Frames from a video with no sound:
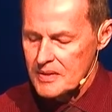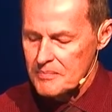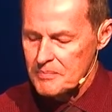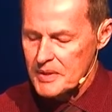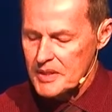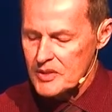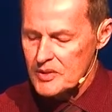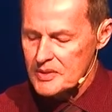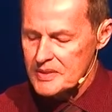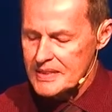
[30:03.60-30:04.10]

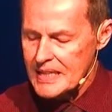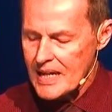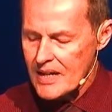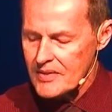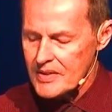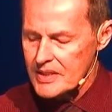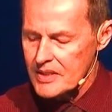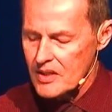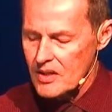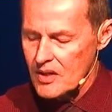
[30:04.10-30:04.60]
May your
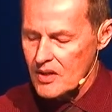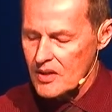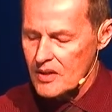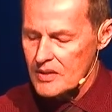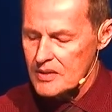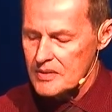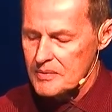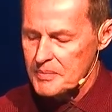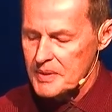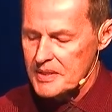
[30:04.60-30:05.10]
doubting
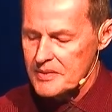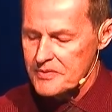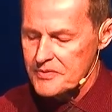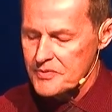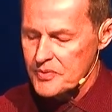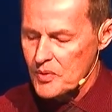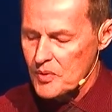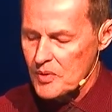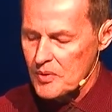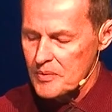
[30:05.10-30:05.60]
heart be
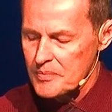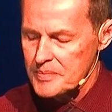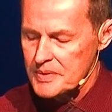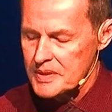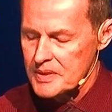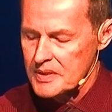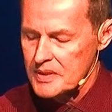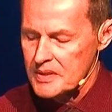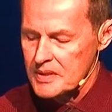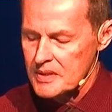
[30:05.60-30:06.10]
informed
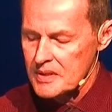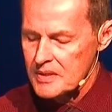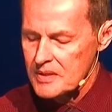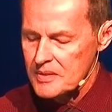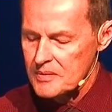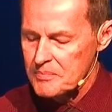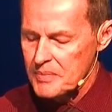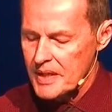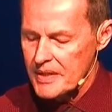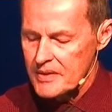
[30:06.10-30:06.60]

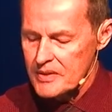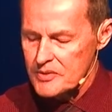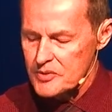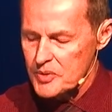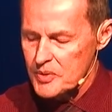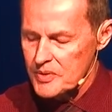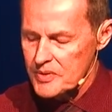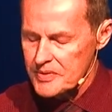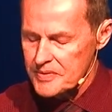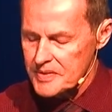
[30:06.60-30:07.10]
by the
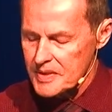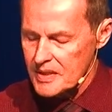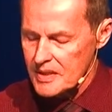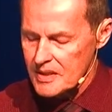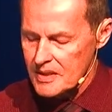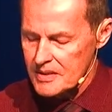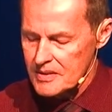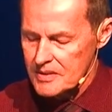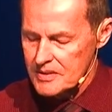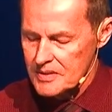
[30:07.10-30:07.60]
truth of
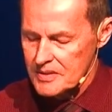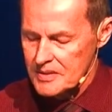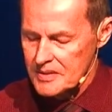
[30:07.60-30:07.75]
God.